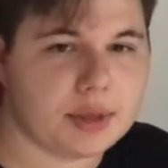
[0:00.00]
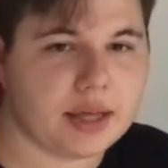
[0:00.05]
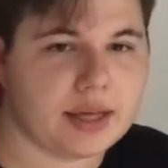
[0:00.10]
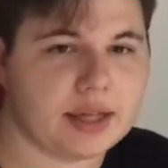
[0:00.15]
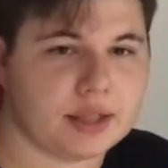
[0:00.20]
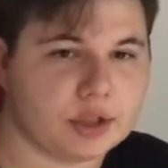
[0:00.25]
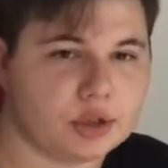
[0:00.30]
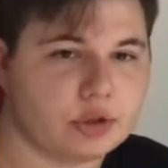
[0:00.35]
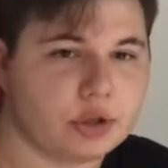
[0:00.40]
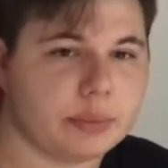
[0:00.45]
they
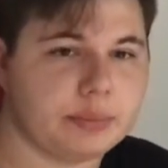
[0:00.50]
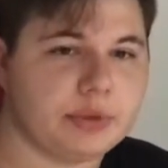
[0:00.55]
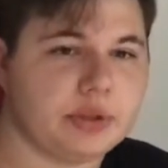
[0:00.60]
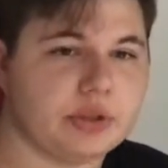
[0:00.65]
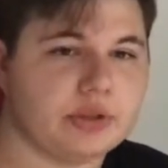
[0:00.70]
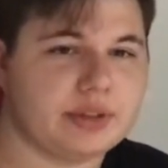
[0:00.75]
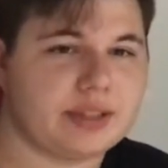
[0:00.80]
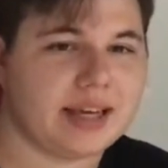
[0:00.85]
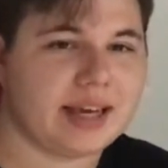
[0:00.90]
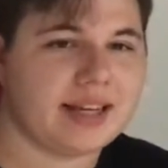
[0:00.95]
encrypt
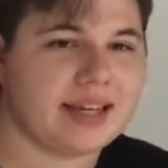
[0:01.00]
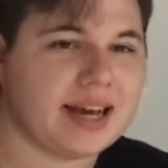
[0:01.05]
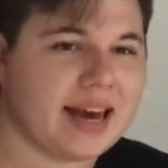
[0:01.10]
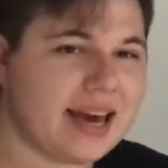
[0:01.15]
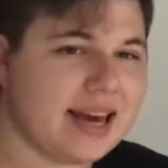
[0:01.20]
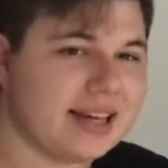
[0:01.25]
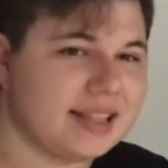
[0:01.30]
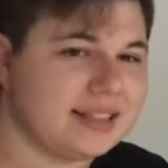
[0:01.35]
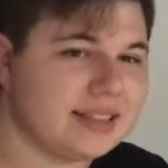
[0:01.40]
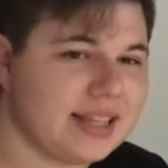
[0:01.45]
your data
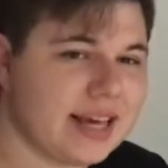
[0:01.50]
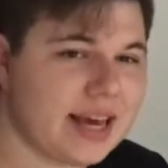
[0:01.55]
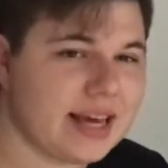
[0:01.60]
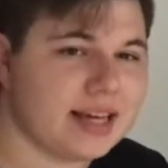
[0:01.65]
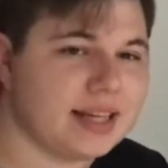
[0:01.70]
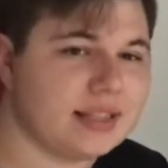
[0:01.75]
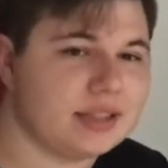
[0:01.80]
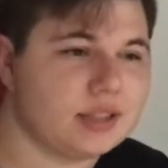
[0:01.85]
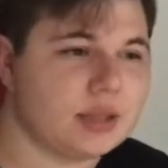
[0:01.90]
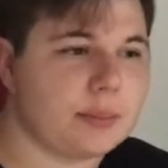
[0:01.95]
end to end